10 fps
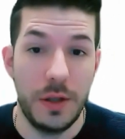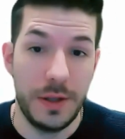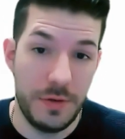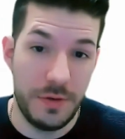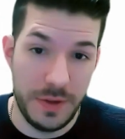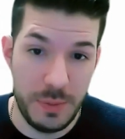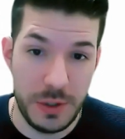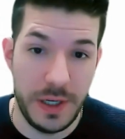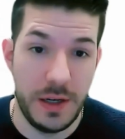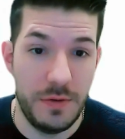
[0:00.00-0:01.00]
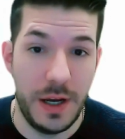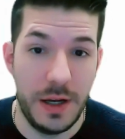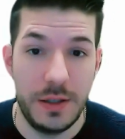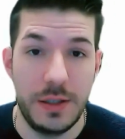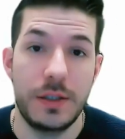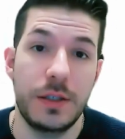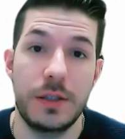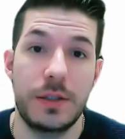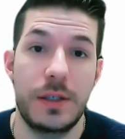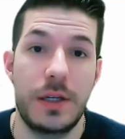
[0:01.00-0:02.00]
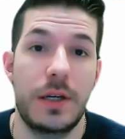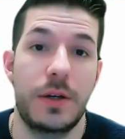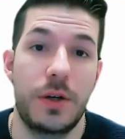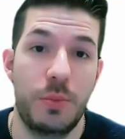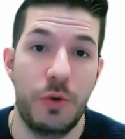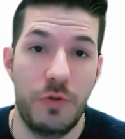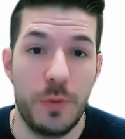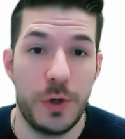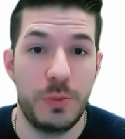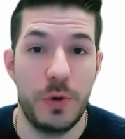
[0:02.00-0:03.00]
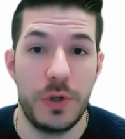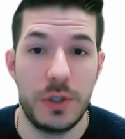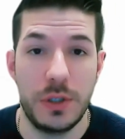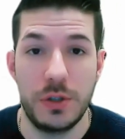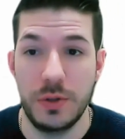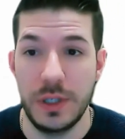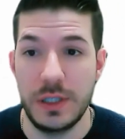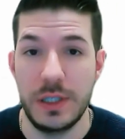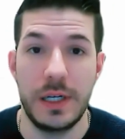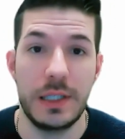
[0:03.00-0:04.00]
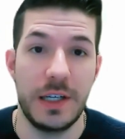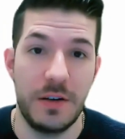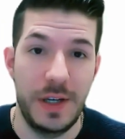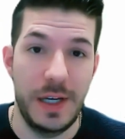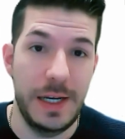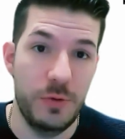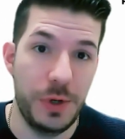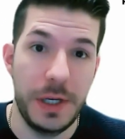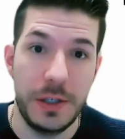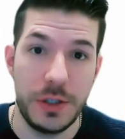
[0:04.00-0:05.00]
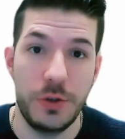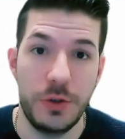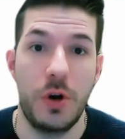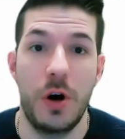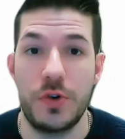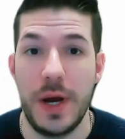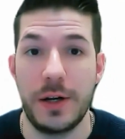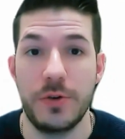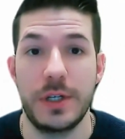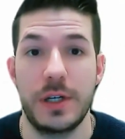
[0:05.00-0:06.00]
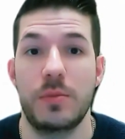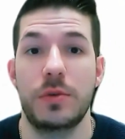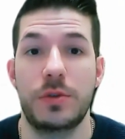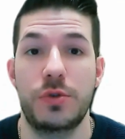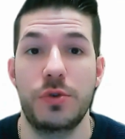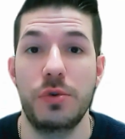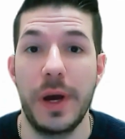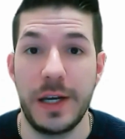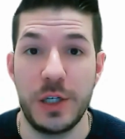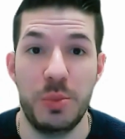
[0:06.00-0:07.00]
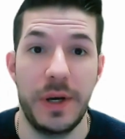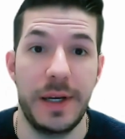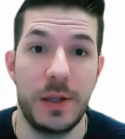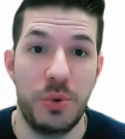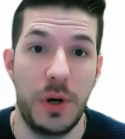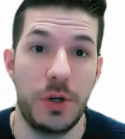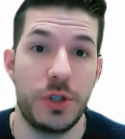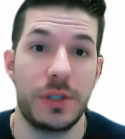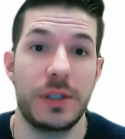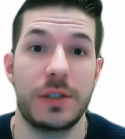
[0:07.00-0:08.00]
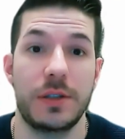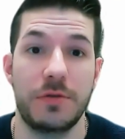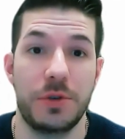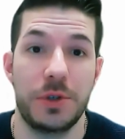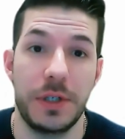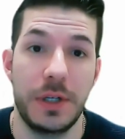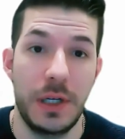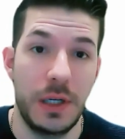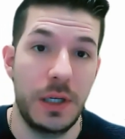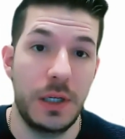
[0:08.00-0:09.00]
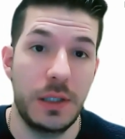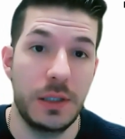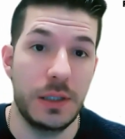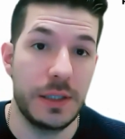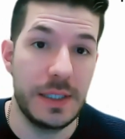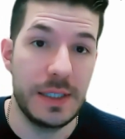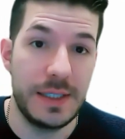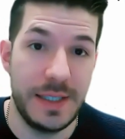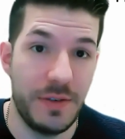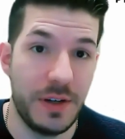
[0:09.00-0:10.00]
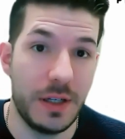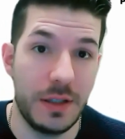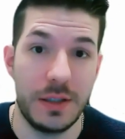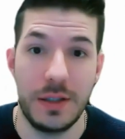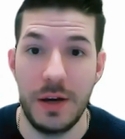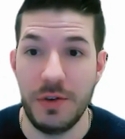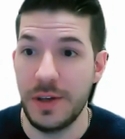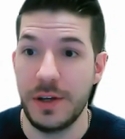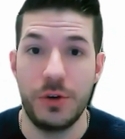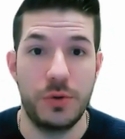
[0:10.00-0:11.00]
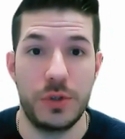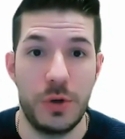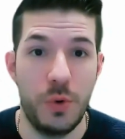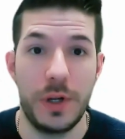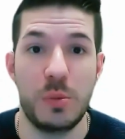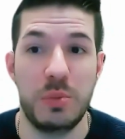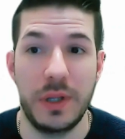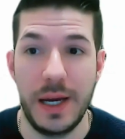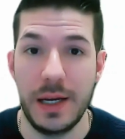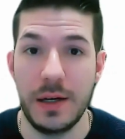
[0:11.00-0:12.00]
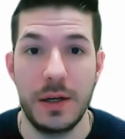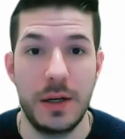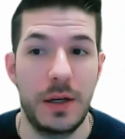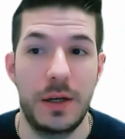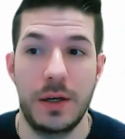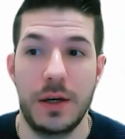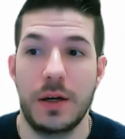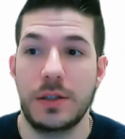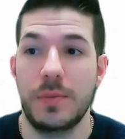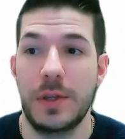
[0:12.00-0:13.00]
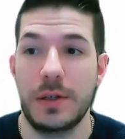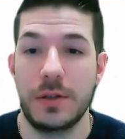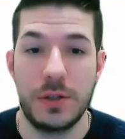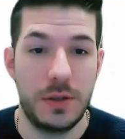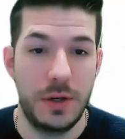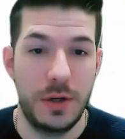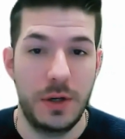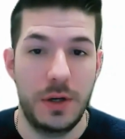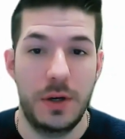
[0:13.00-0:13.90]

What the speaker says: On the flip side of that is the performance bonus. So let's say instead of 8 weeks, your contractor is able to expedite the project and deliver it in 7. Everything goes according to plan. Some things